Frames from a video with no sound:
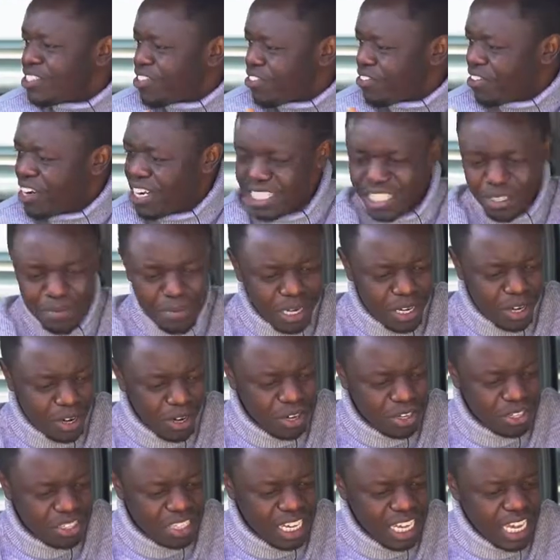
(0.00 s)
crazy
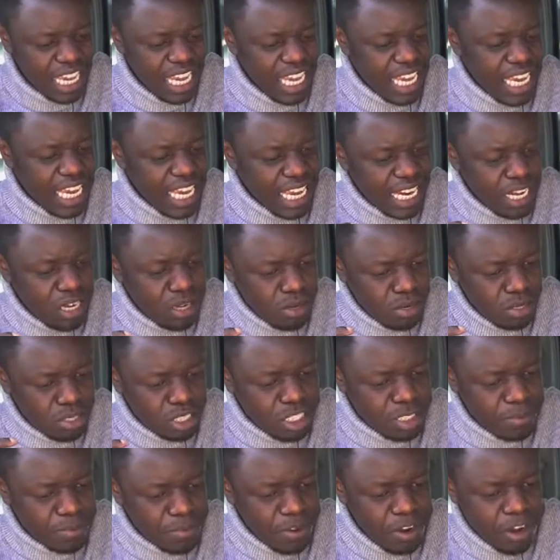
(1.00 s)
because it looks
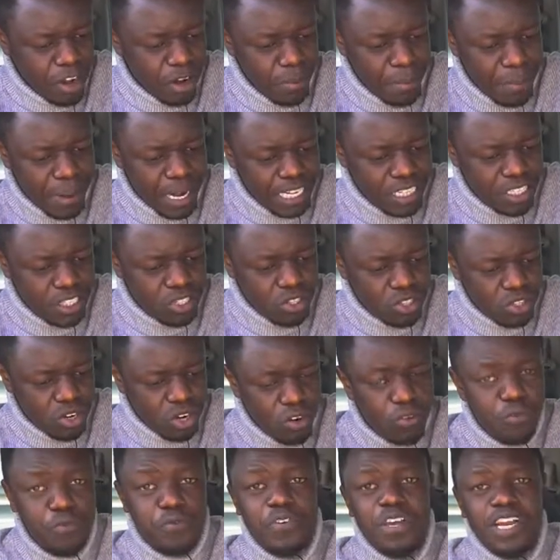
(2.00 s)
small, but you
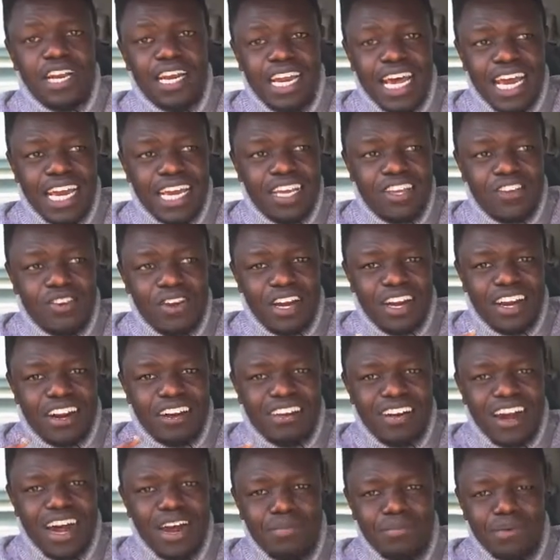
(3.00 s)
don't feel like you're
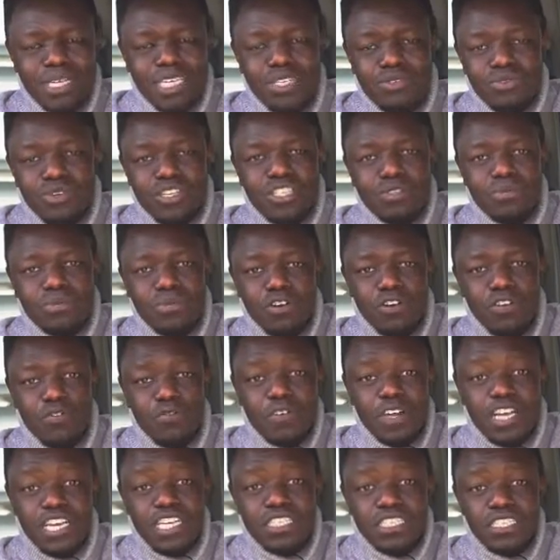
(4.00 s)
crammed into a small
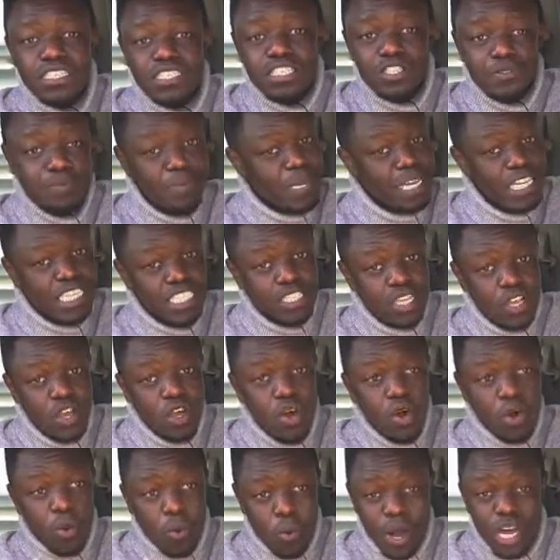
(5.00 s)
space
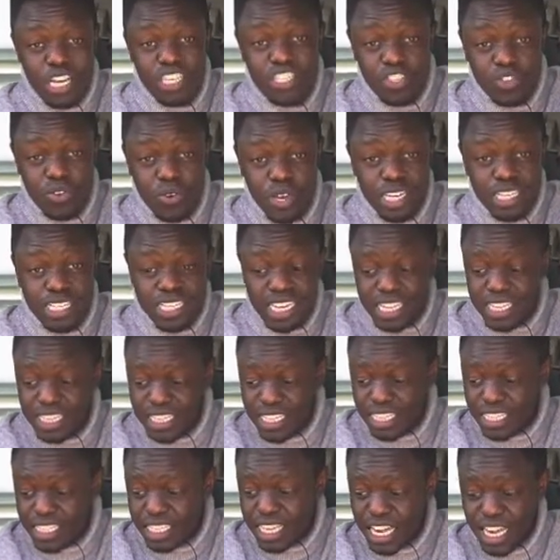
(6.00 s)
once you enter in
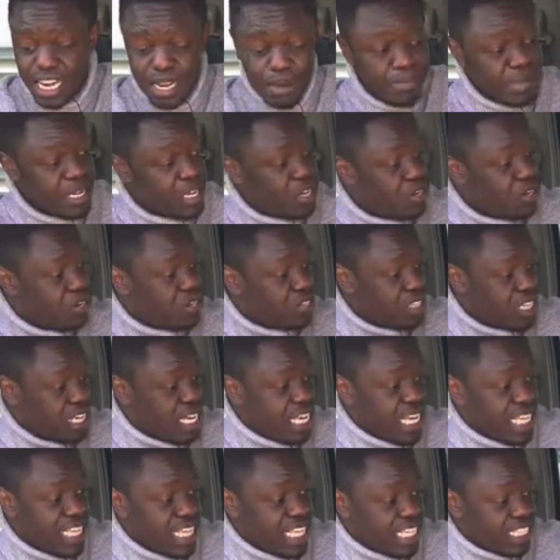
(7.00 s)
this car, because
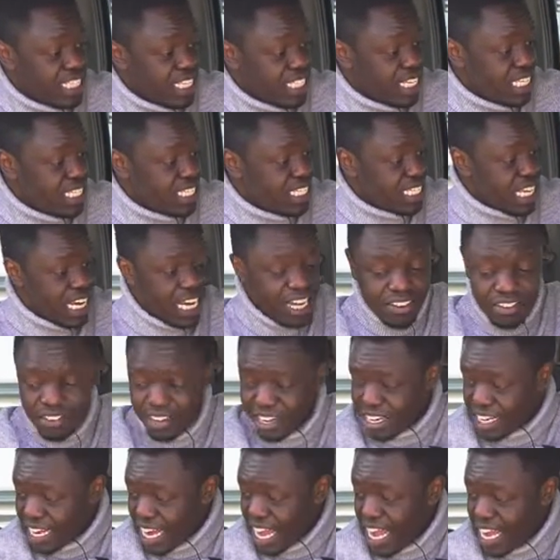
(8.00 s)
the seats can
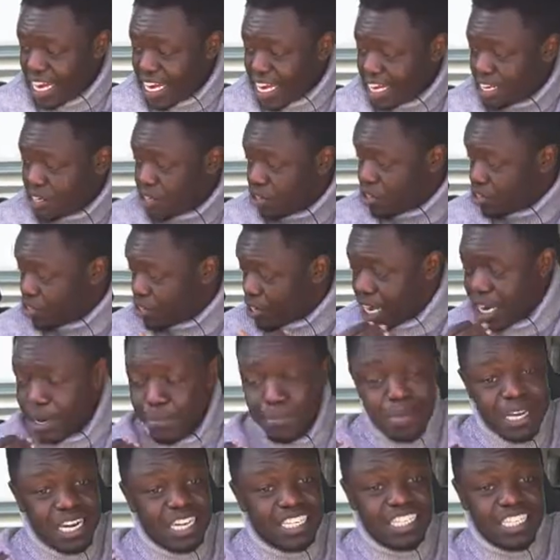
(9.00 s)
recline and also
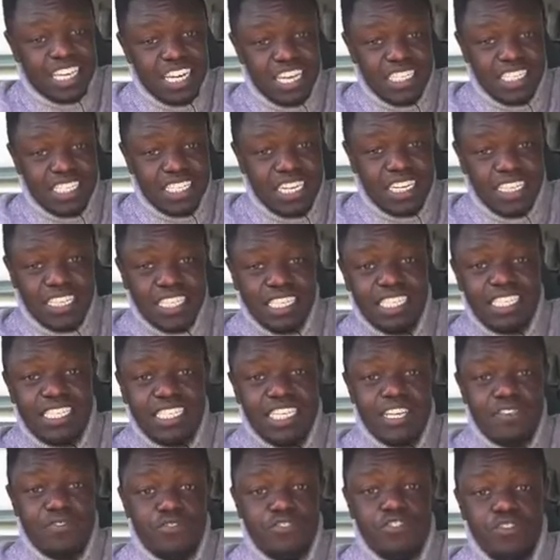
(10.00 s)
can be adjusted. This
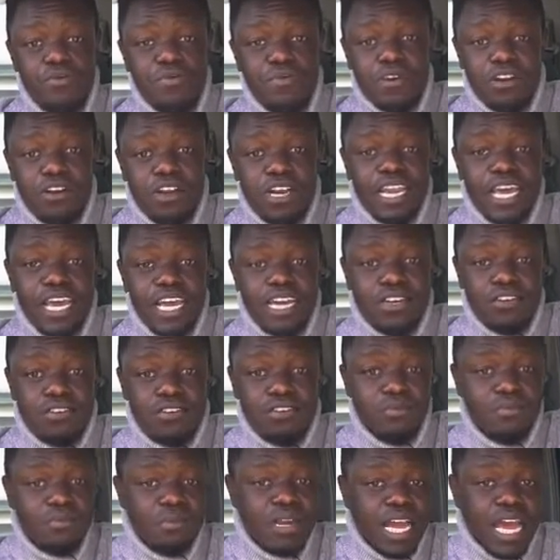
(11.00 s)
gives you more leg
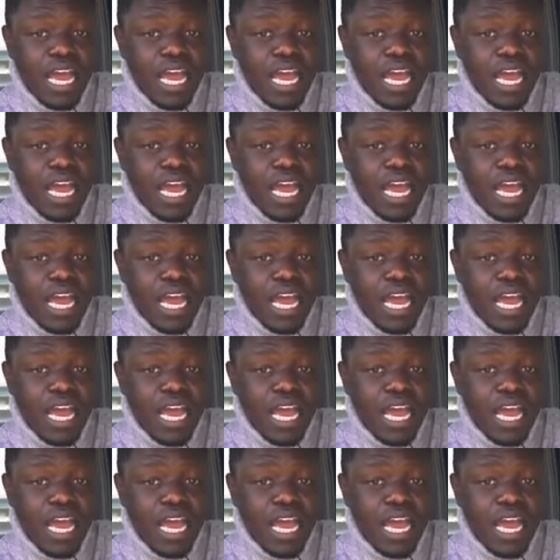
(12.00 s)
room,